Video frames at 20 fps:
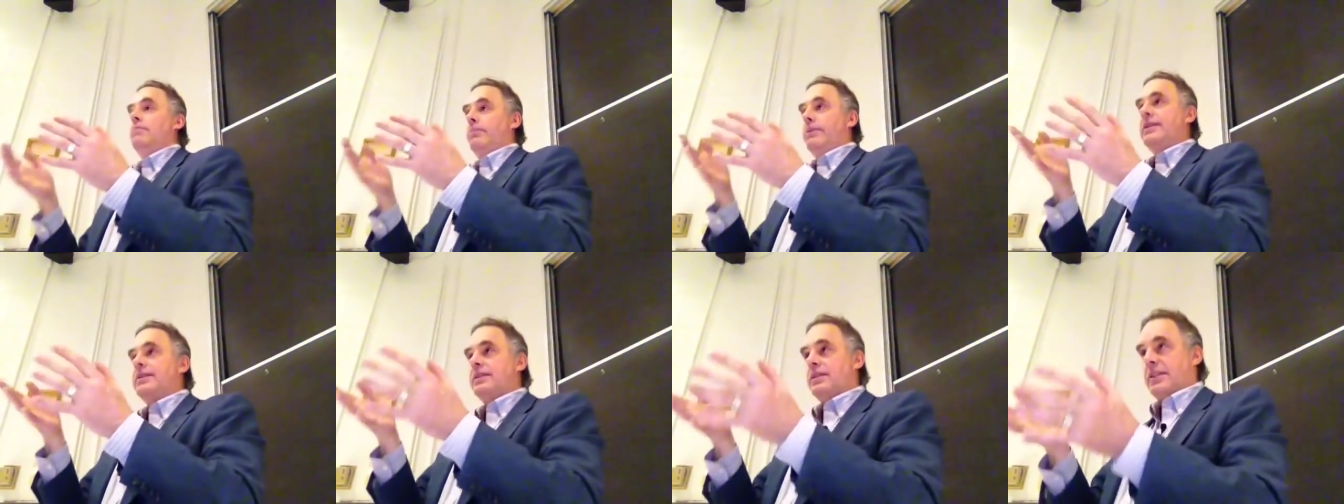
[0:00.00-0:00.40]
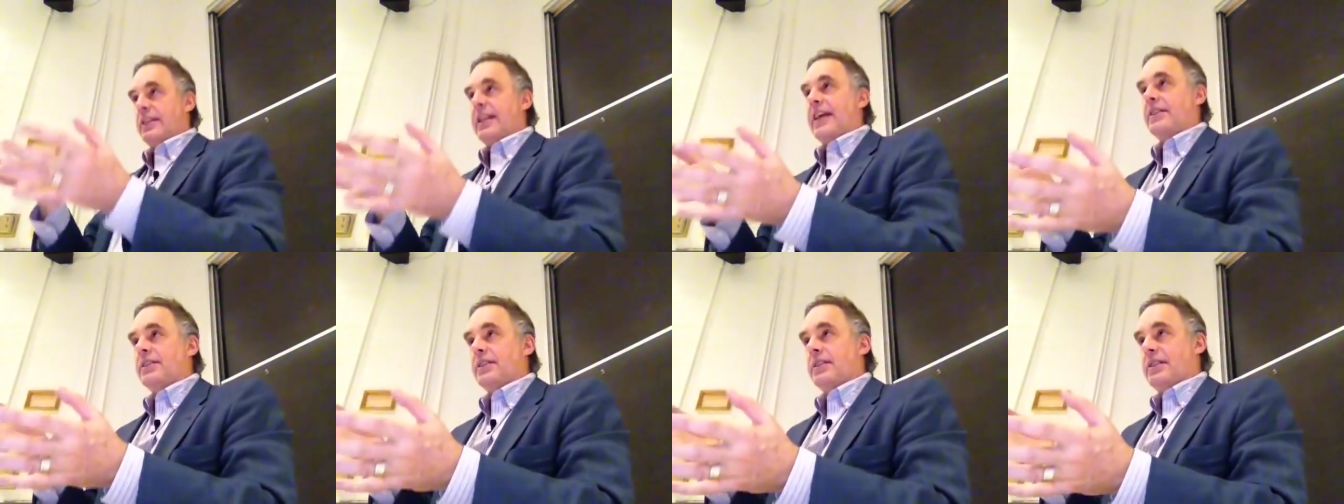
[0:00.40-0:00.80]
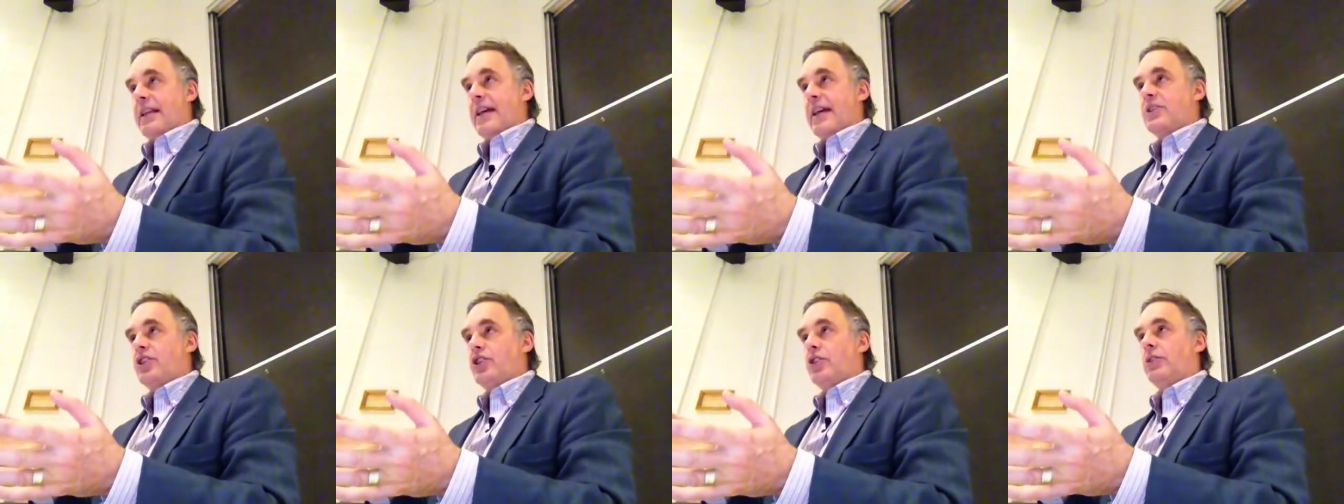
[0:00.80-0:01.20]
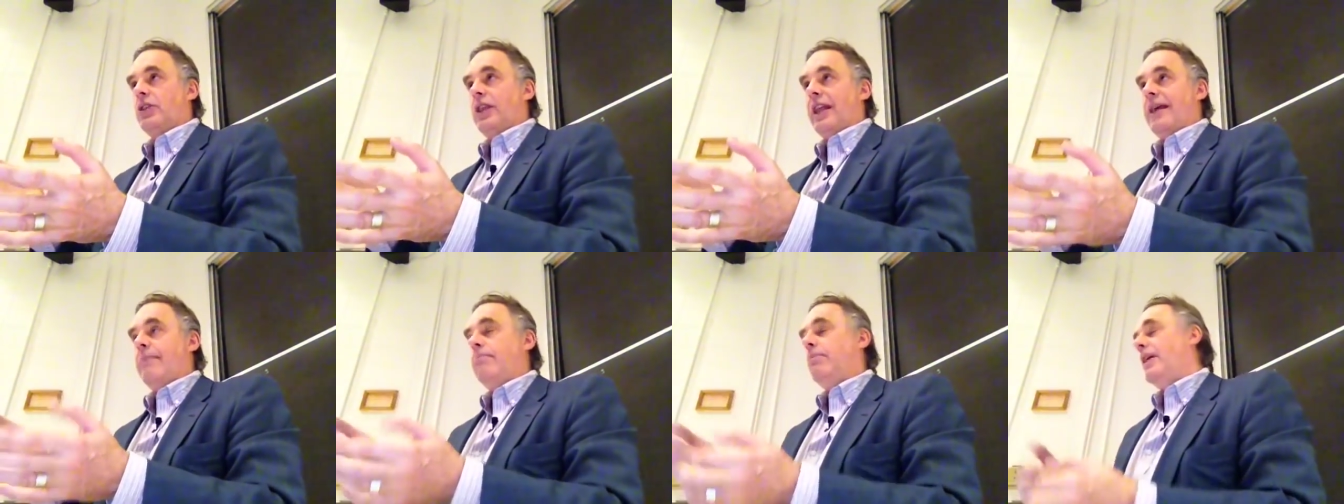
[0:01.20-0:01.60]
this is an existential
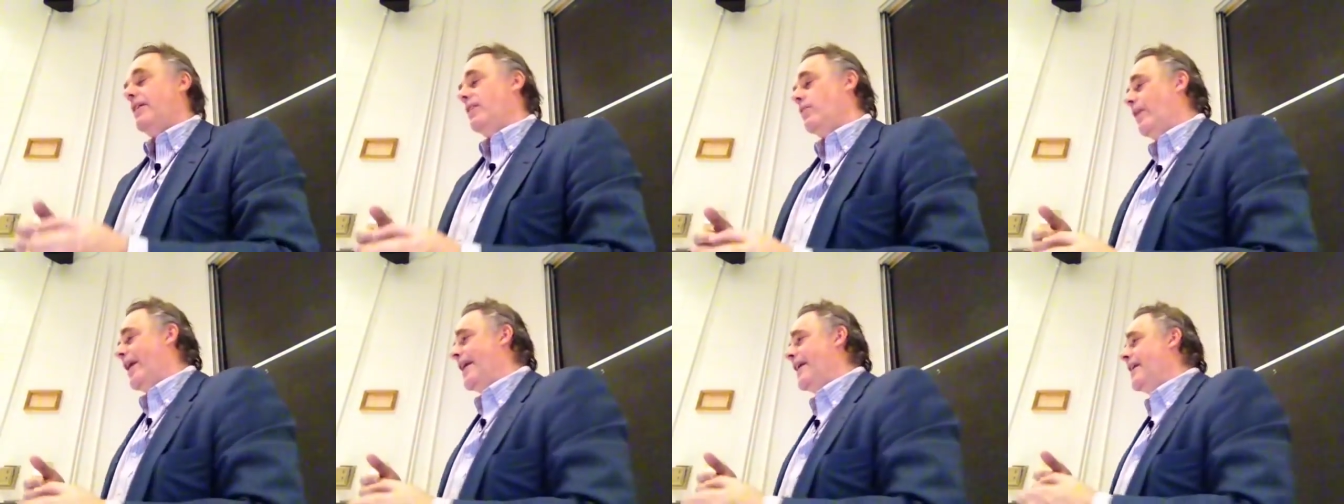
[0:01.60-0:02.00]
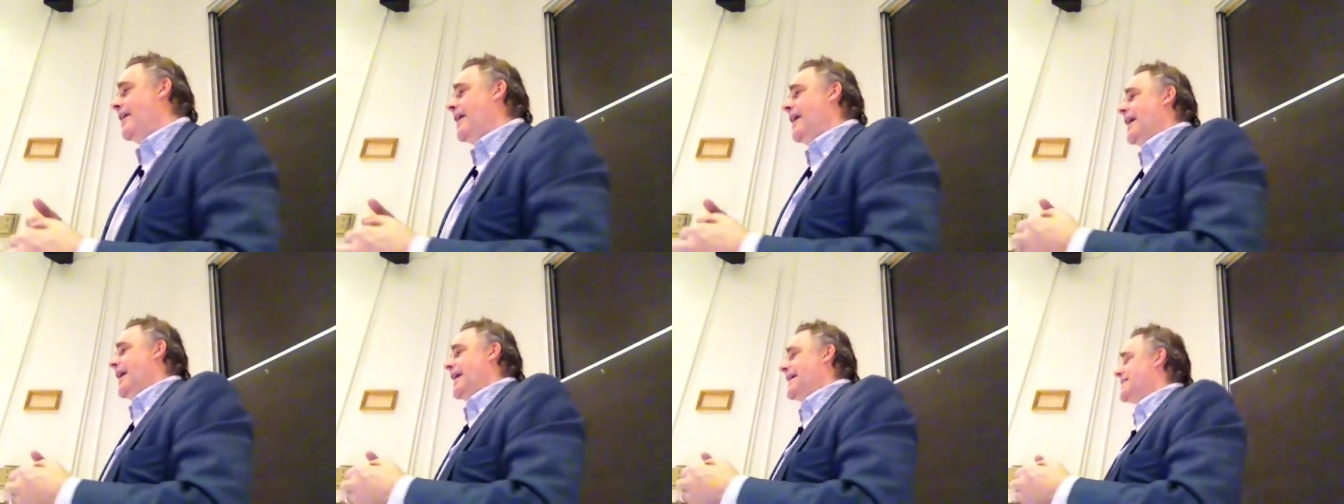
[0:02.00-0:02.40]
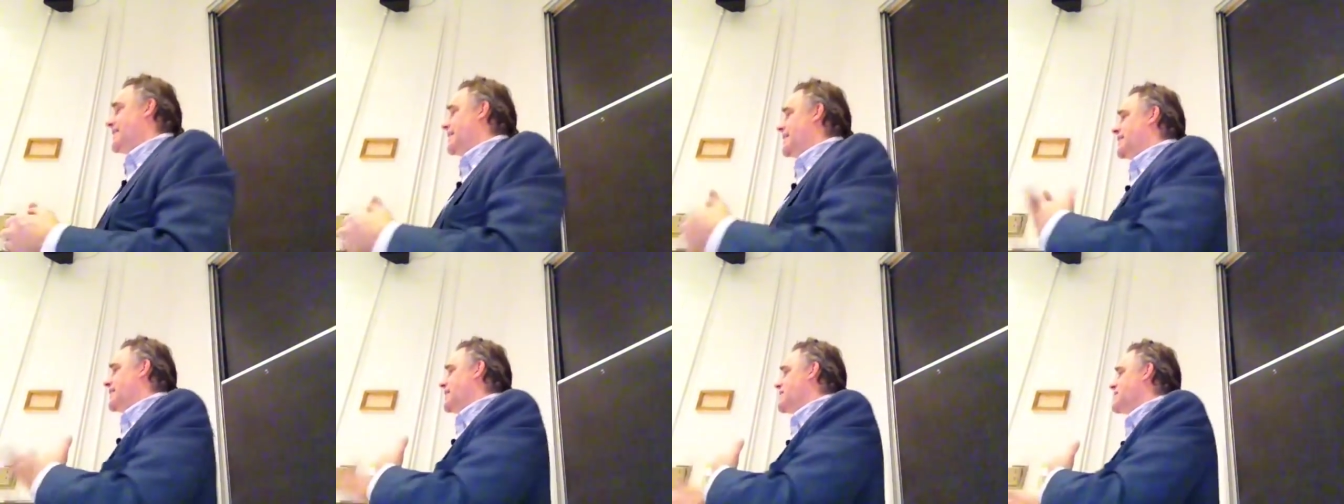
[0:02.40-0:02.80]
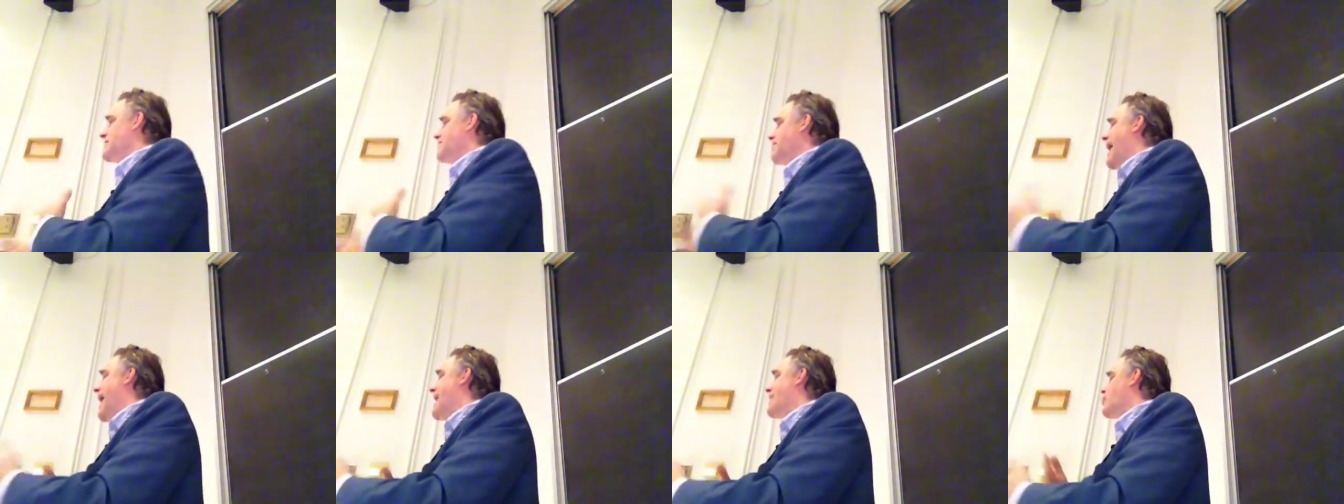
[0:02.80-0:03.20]
claim, by the way, is that it
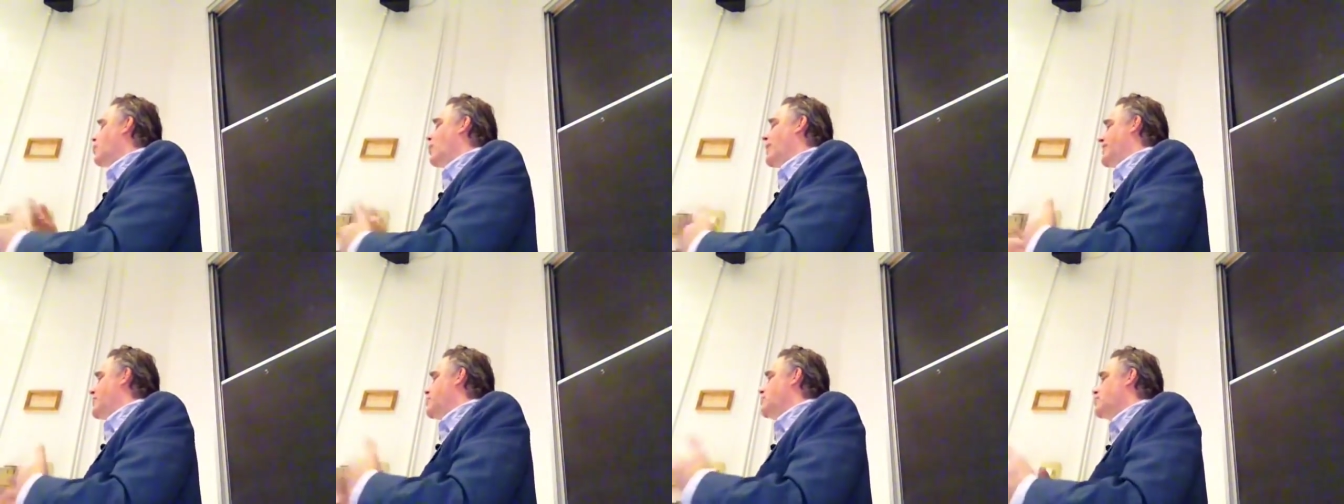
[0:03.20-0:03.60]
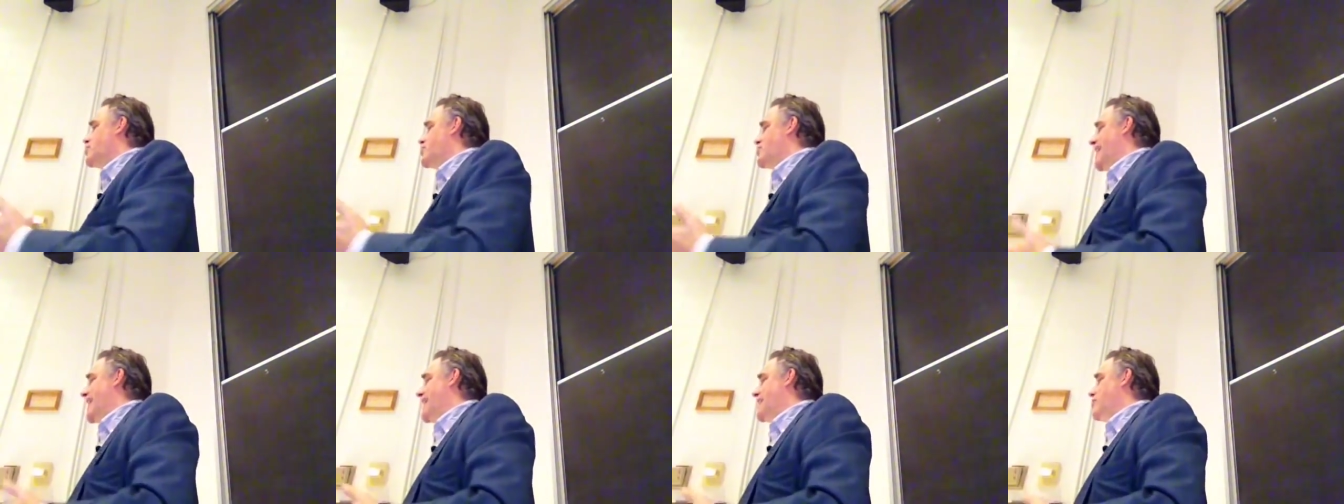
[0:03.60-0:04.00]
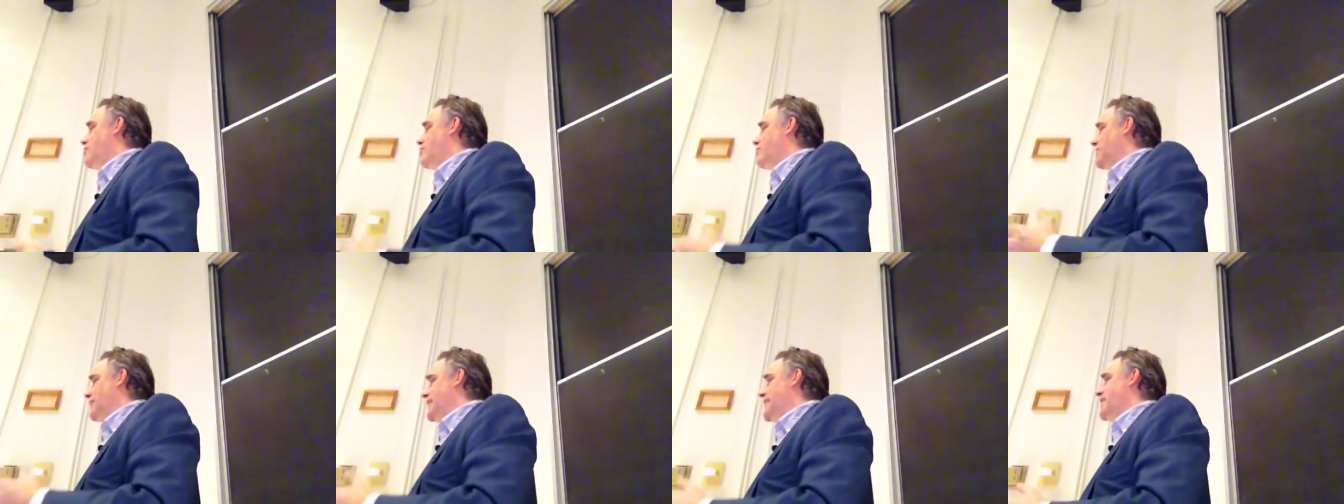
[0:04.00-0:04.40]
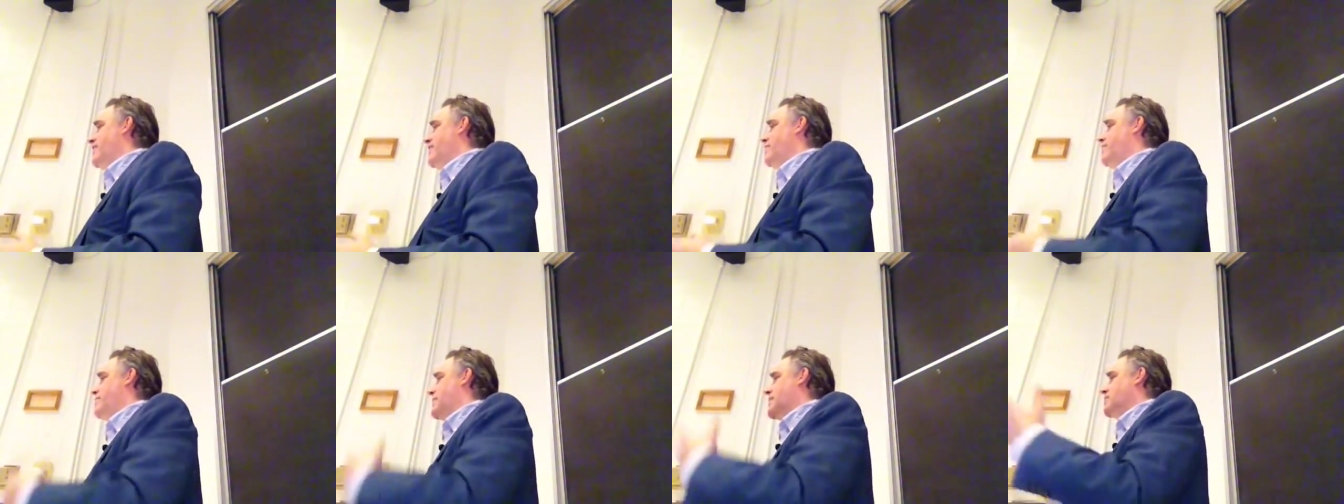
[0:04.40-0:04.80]
doesn't matter what you say you
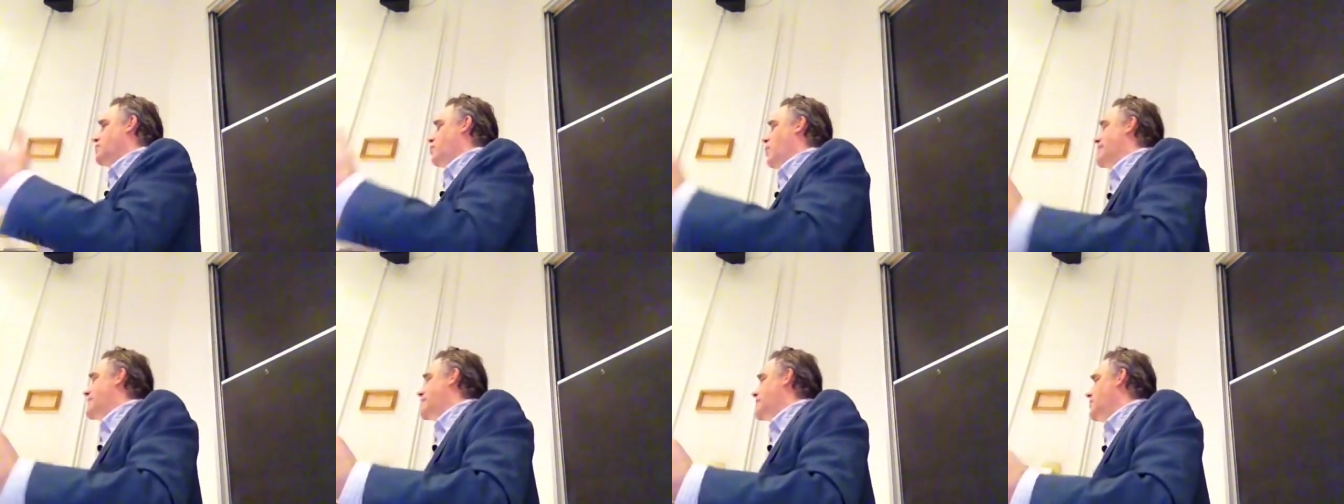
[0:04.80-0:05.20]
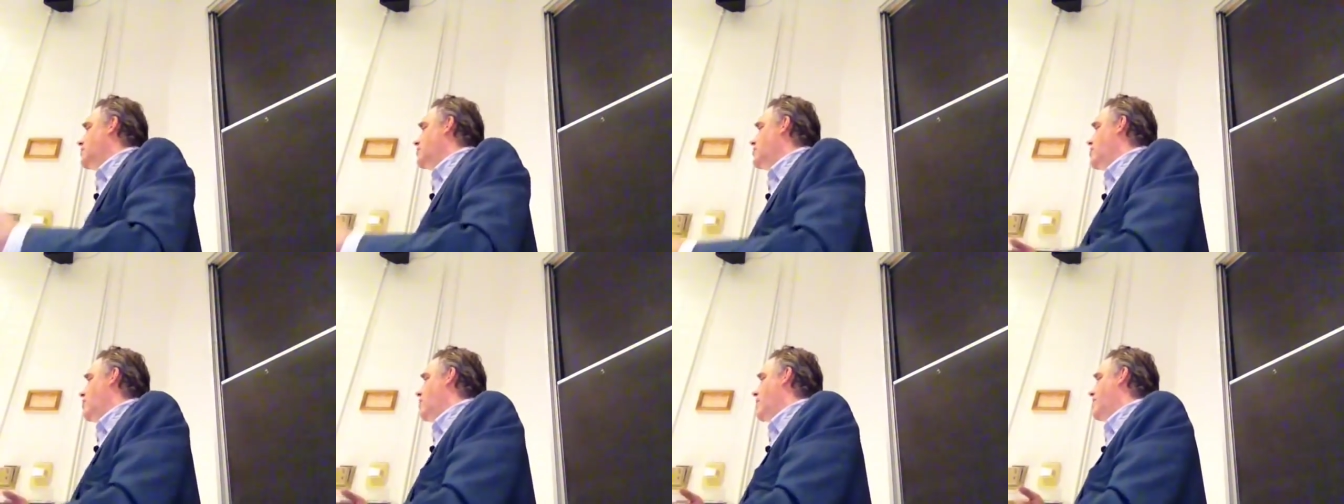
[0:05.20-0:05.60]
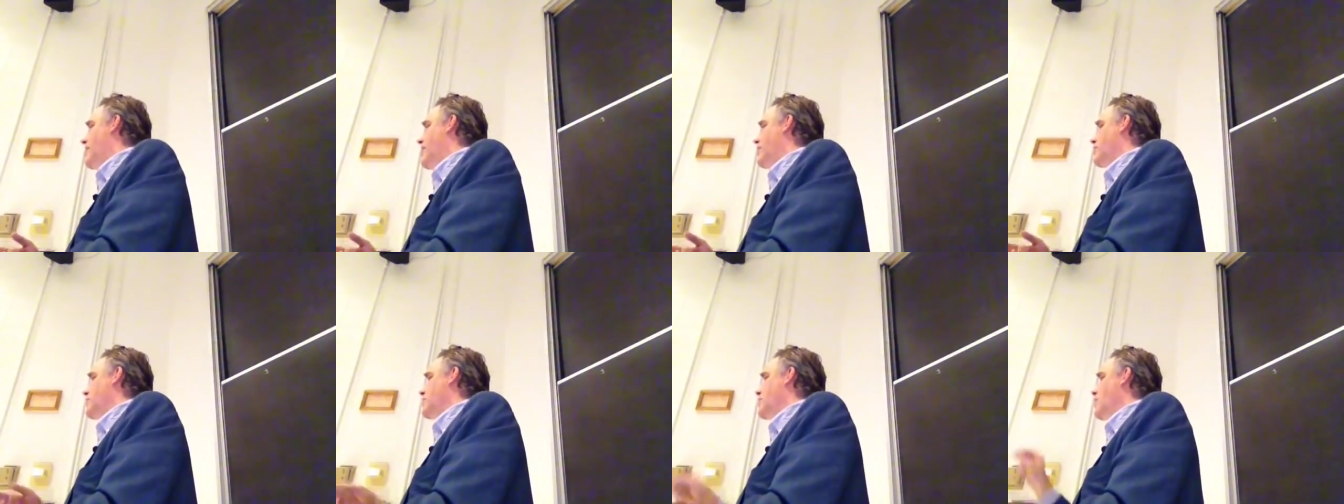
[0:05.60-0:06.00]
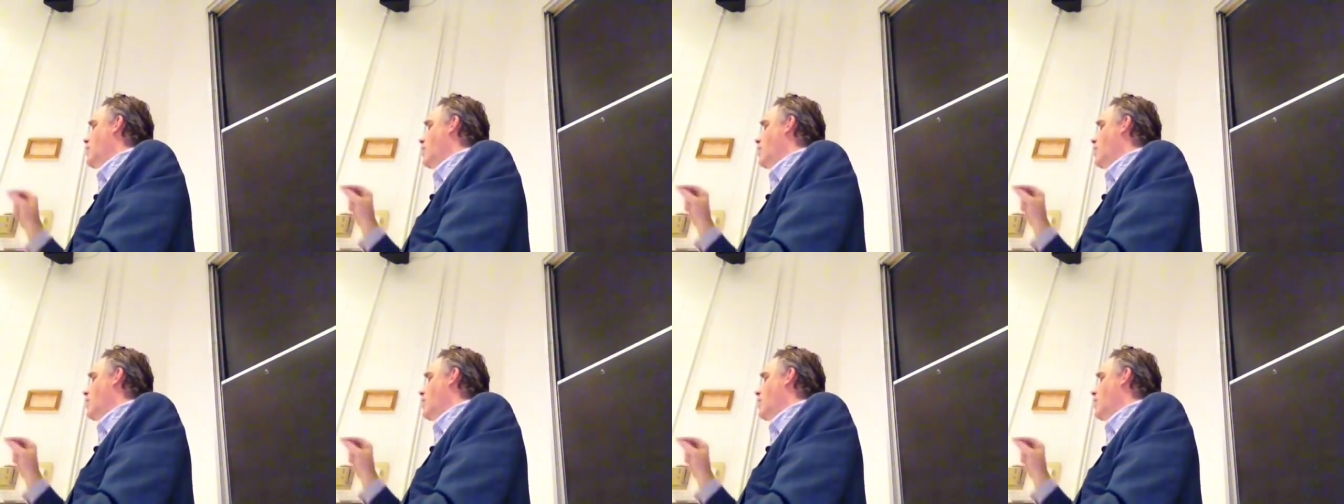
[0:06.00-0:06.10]
believe because what do you know about it?